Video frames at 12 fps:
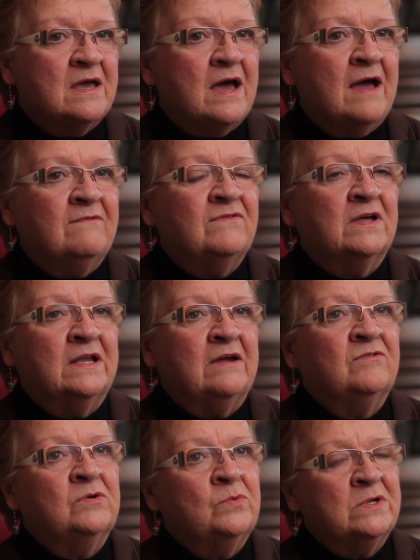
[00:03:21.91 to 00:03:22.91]
I felt
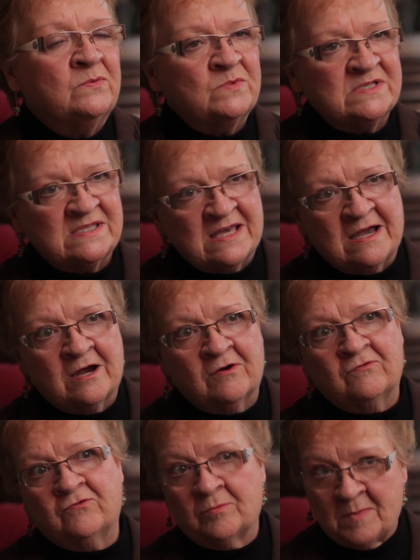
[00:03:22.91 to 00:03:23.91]
everyone was there
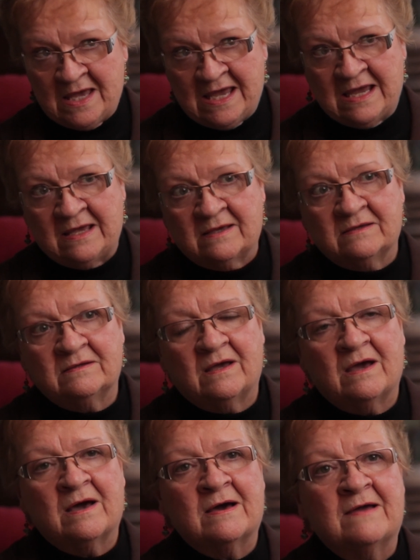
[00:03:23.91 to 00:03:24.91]
for me.
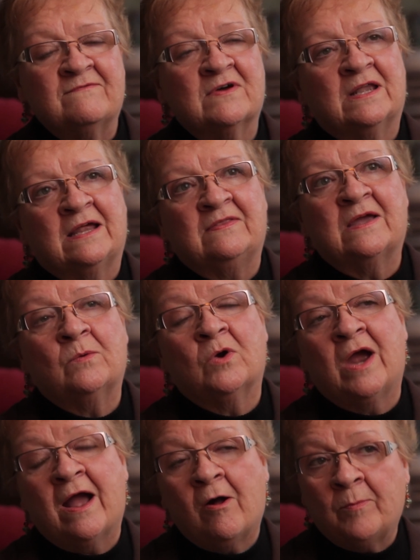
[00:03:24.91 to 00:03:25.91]
I felt like they were
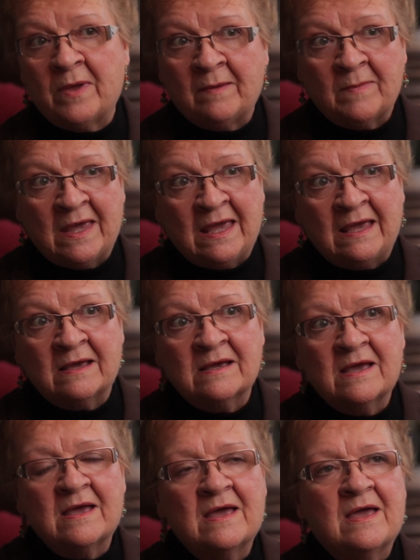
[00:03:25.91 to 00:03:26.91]
helping me,
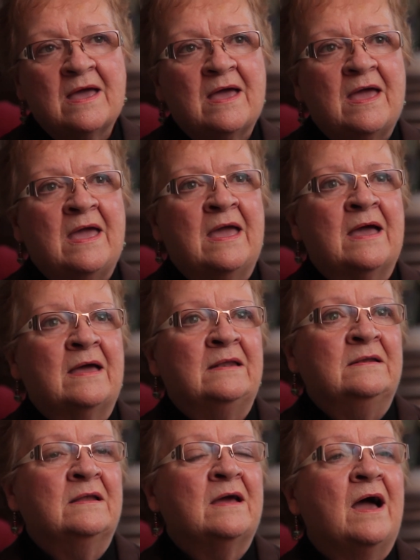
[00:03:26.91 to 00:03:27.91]

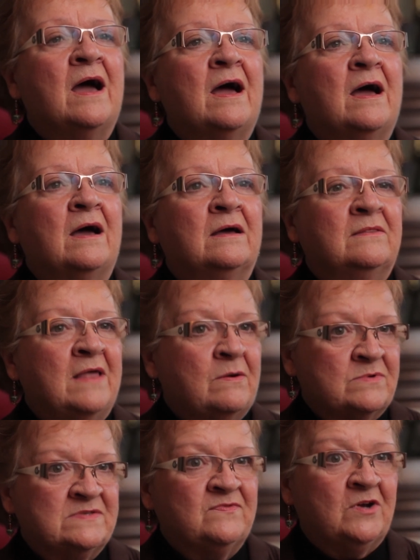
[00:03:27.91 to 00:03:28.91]
and that
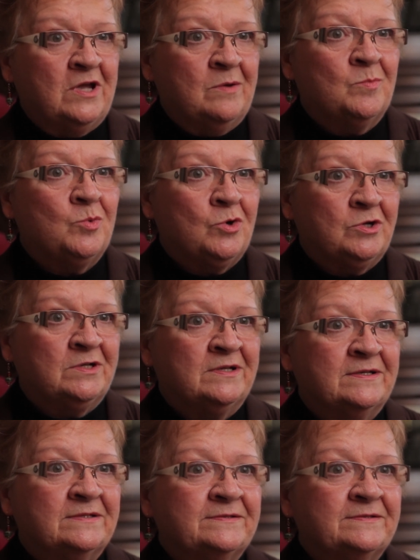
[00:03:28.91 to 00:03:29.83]
was very important.